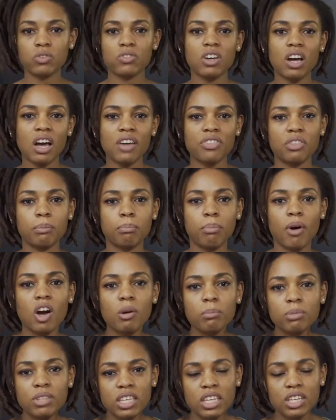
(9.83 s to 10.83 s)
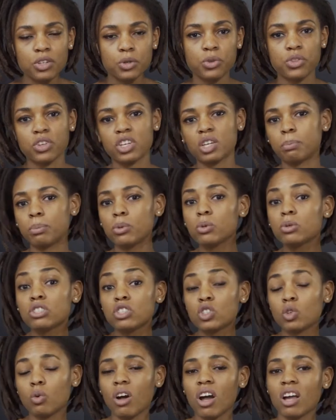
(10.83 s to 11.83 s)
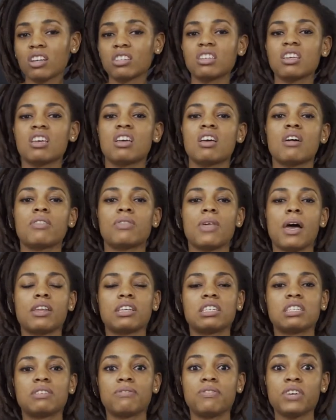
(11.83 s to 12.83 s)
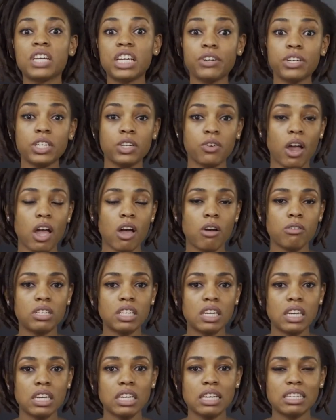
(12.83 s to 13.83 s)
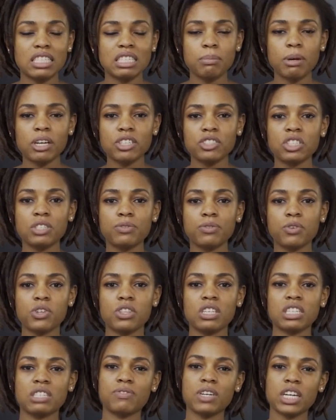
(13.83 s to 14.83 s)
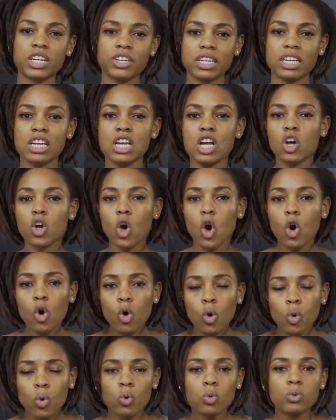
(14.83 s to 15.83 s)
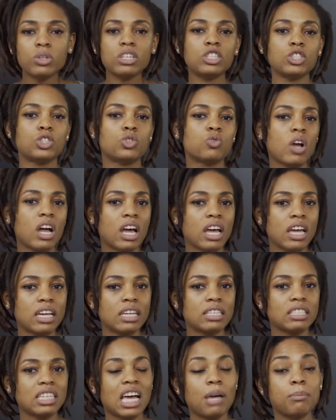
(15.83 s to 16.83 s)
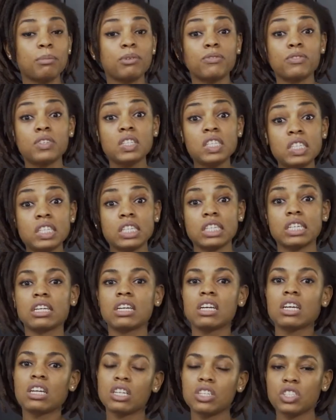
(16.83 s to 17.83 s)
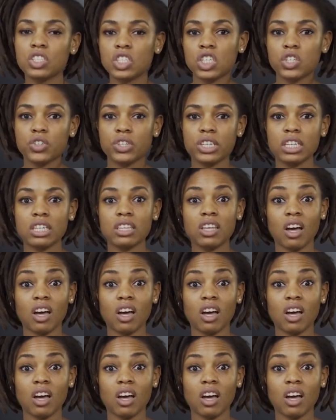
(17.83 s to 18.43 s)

got the pumpkin or the kabuka squash that is very grounding, especially for this very cold, dry time of year during the